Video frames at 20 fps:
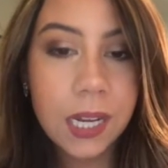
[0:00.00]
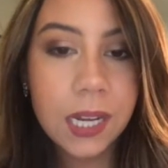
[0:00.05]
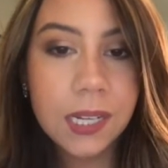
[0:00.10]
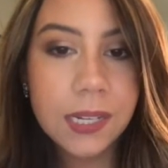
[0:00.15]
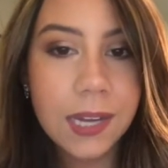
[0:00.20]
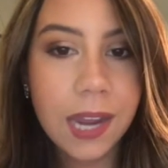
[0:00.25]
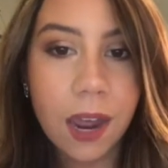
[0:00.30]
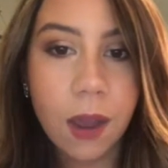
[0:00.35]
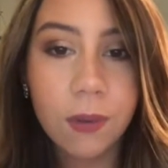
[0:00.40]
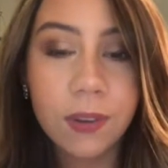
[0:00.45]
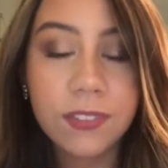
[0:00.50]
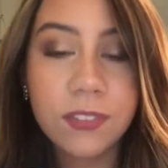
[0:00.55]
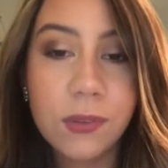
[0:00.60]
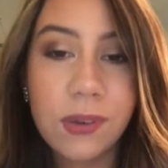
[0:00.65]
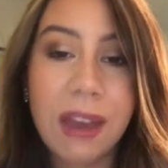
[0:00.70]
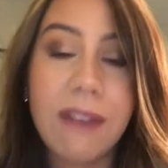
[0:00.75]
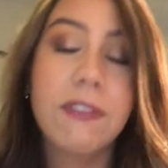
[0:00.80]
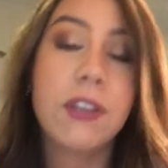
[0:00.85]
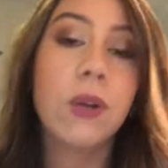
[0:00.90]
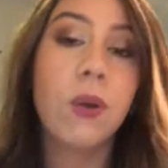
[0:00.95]
Now, if you
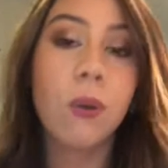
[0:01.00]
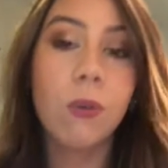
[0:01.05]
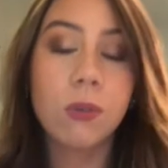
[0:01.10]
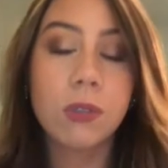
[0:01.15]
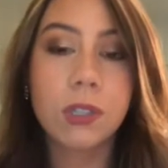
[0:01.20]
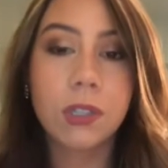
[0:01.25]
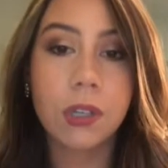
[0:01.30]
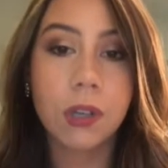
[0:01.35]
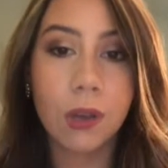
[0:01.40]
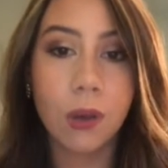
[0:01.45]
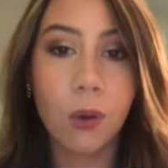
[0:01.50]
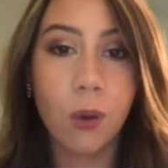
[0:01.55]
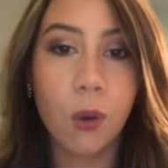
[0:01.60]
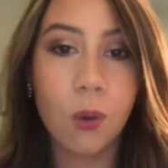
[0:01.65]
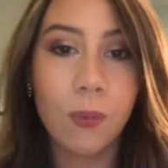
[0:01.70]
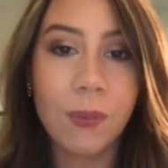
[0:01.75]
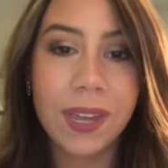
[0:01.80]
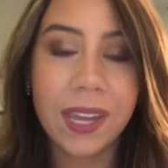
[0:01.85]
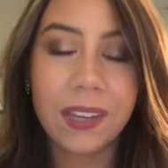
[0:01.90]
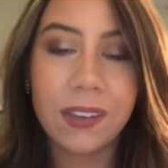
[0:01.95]
have an older
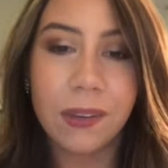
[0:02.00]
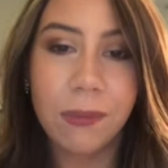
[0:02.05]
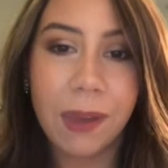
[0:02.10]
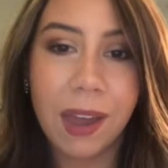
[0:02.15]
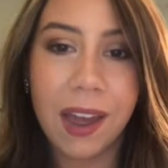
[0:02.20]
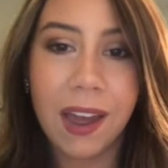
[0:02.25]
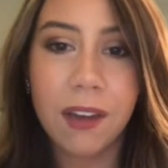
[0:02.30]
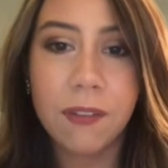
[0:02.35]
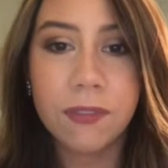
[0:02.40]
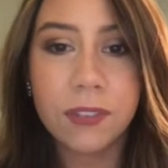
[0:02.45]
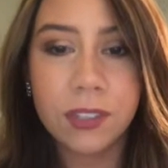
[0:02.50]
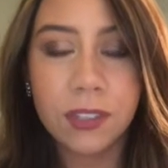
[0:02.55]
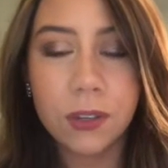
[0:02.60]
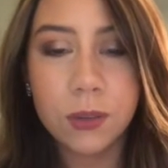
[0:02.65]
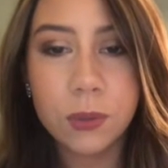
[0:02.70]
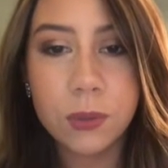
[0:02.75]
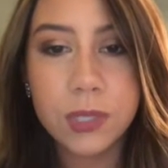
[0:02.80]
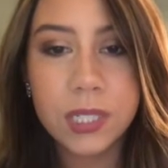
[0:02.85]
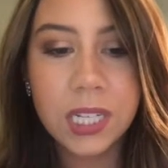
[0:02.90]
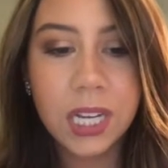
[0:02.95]
home and you have
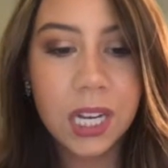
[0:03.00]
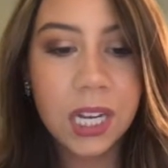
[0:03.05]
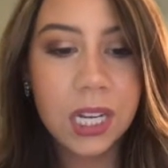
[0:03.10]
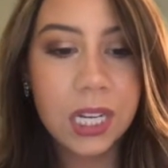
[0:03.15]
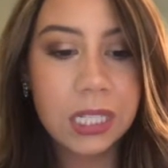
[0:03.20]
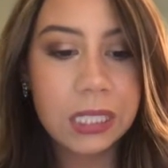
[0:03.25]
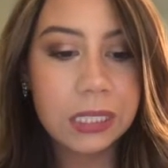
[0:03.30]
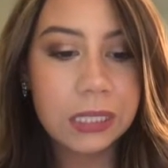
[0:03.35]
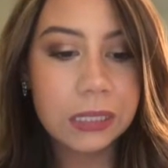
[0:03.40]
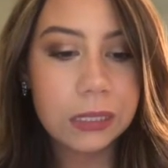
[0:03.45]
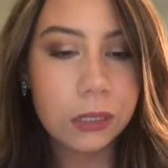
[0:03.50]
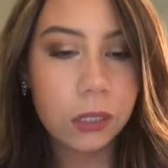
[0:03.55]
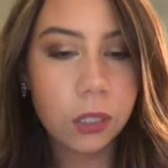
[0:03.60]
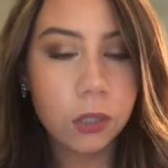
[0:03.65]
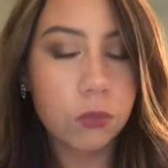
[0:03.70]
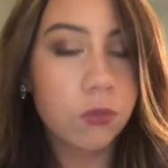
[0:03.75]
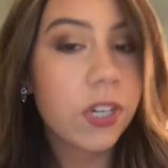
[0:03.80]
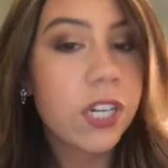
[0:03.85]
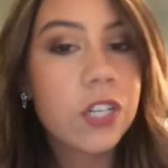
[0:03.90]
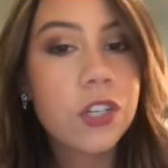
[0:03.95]
those
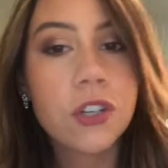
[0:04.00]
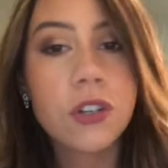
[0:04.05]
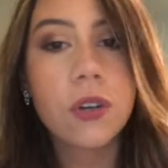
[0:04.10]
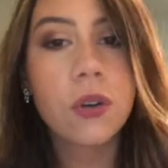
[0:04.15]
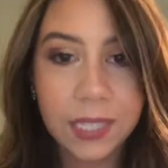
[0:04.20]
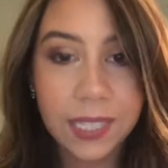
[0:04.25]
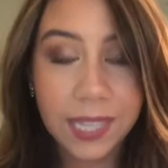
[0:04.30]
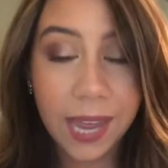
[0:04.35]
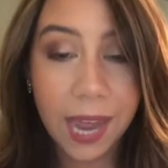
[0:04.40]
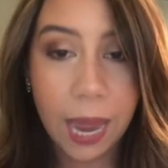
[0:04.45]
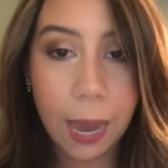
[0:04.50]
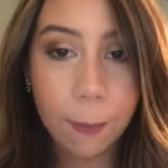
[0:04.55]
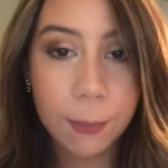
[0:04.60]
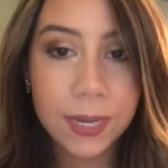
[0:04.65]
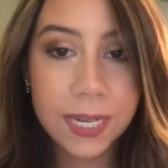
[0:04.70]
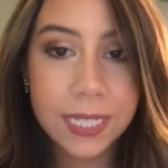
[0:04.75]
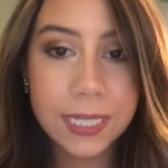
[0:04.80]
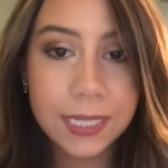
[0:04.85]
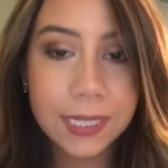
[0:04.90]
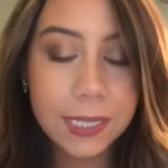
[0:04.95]
original
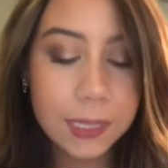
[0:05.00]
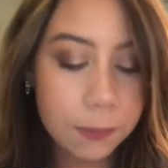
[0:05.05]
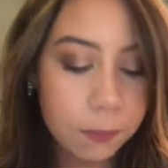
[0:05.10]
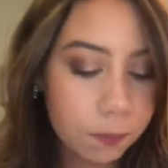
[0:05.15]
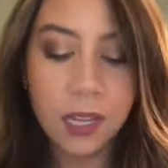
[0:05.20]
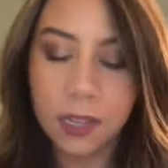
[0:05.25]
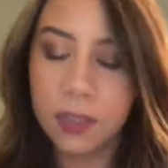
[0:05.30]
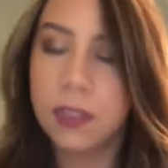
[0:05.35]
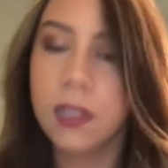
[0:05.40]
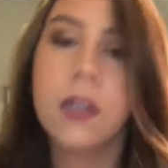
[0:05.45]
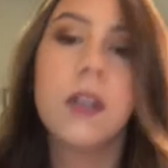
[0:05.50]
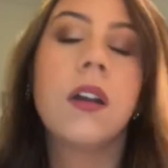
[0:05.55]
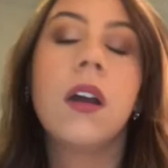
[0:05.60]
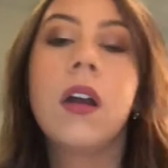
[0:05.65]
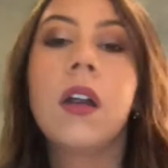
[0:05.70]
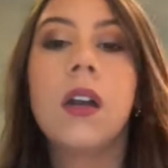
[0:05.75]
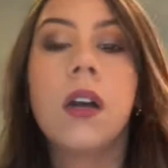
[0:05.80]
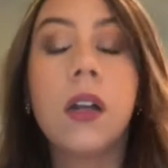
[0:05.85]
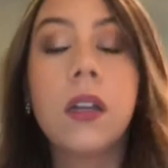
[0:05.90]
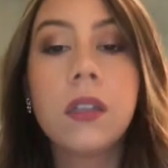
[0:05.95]
cabinets, there
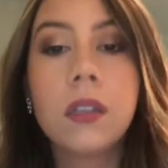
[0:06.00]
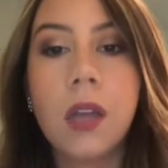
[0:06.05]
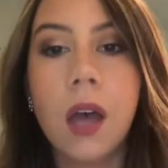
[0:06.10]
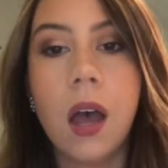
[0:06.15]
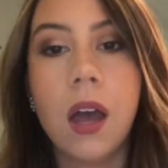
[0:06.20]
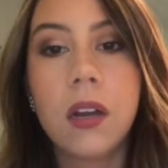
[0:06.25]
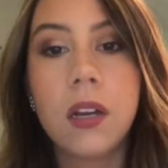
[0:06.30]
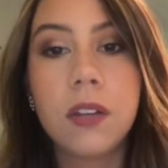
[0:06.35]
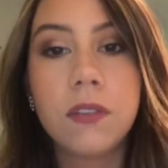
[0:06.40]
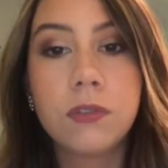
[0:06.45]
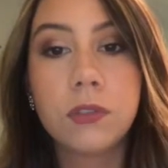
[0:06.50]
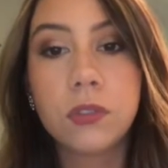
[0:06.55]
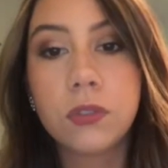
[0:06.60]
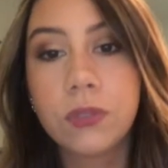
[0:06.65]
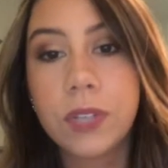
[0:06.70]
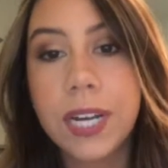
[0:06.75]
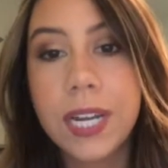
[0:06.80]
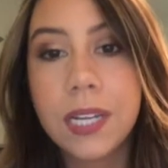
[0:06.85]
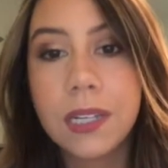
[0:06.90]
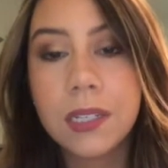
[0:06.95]
are a lot of
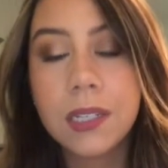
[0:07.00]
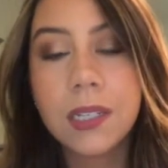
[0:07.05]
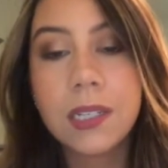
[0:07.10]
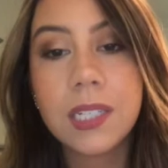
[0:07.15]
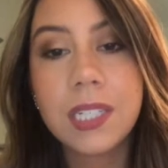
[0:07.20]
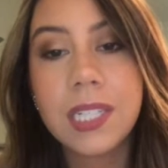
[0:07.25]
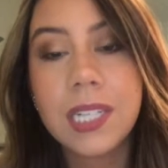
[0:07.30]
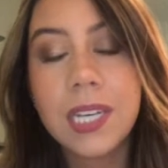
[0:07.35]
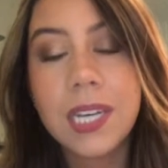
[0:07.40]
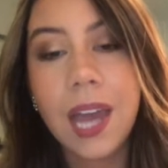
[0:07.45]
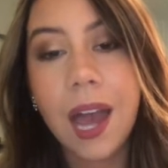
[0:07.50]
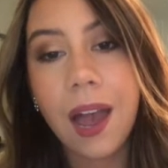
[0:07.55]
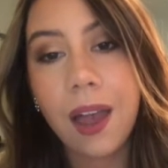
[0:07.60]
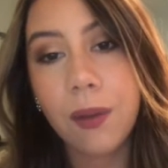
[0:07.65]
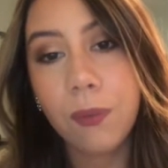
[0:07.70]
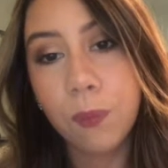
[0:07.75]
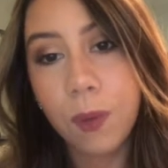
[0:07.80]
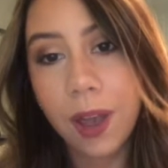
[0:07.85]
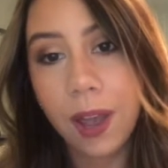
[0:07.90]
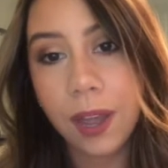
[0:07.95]
great
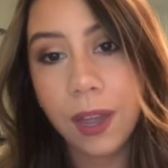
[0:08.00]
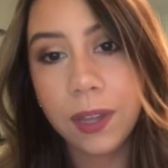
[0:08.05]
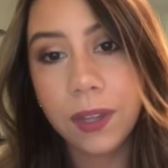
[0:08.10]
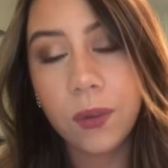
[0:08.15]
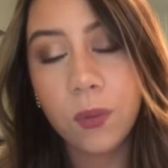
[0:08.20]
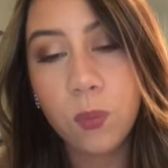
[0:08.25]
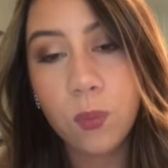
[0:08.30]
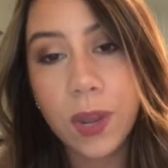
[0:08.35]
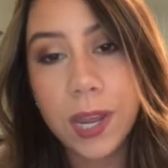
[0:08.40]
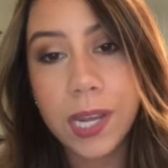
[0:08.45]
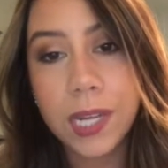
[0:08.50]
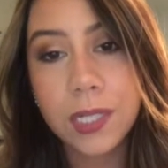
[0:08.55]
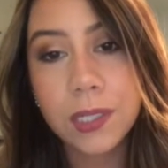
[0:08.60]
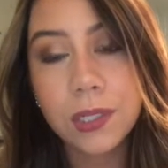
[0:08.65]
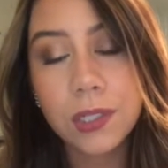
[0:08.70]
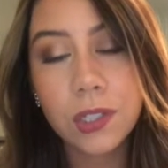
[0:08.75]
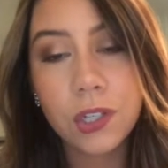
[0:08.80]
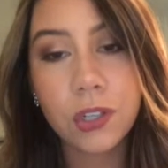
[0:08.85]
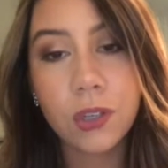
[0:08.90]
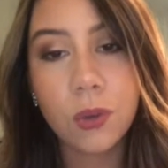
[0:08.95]
DIY
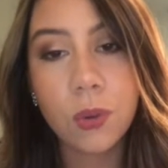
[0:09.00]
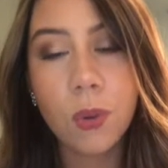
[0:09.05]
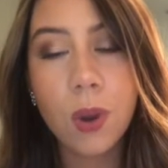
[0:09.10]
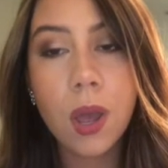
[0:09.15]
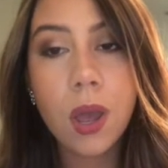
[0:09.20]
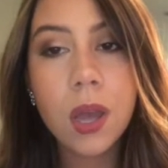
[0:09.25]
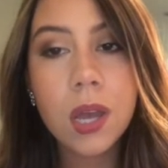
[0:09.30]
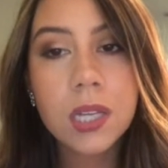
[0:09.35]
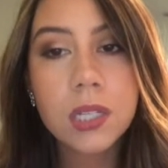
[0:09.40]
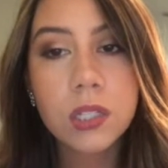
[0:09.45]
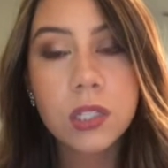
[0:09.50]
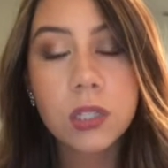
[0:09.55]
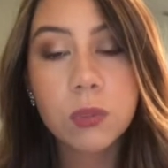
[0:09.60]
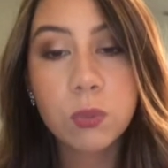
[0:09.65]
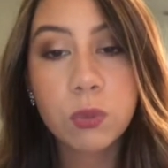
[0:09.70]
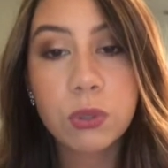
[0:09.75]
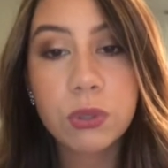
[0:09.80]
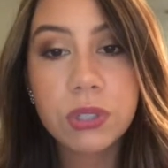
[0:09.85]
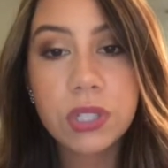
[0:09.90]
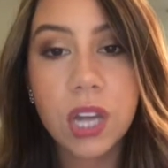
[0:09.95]
ways to
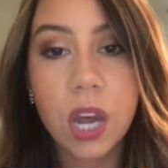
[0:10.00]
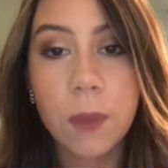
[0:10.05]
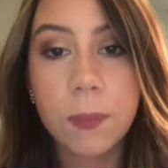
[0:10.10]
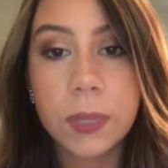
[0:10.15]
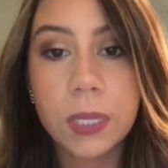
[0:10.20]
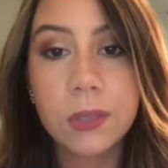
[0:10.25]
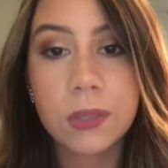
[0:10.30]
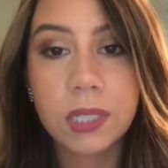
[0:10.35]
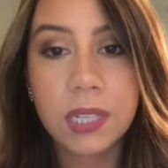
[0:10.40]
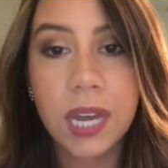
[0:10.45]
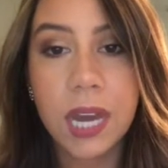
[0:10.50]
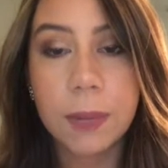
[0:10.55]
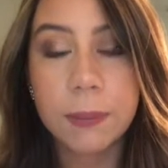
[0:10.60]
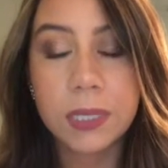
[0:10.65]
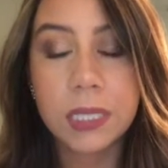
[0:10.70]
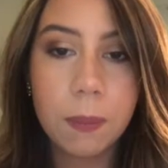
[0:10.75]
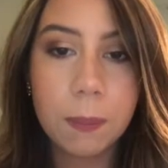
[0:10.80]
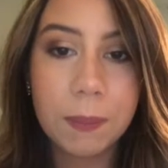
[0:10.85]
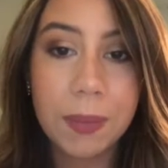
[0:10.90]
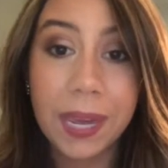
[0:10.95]
spruce up those cabinets.